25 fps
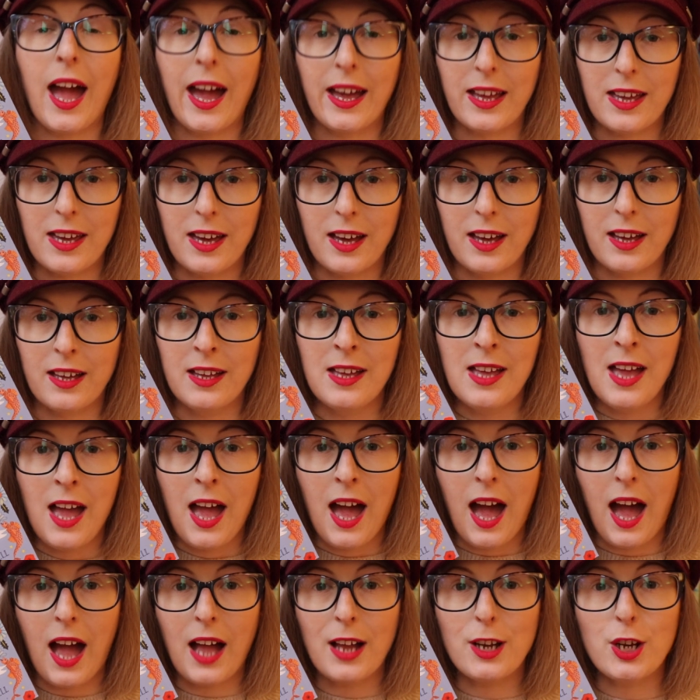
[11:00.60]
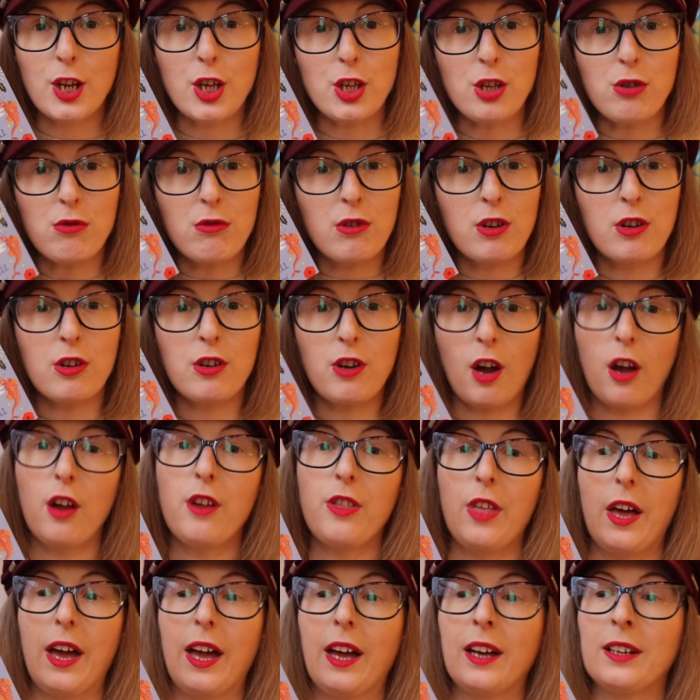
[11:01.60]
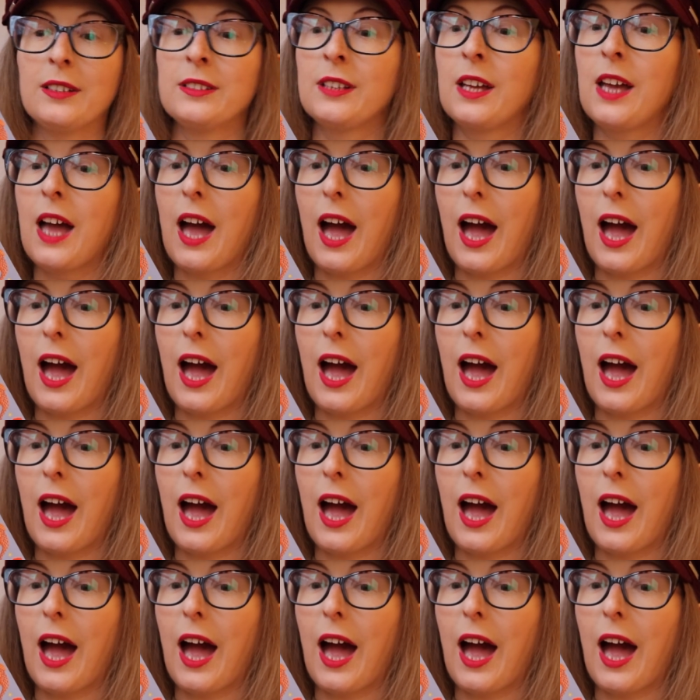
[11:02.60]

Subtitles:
Anka, and you can go there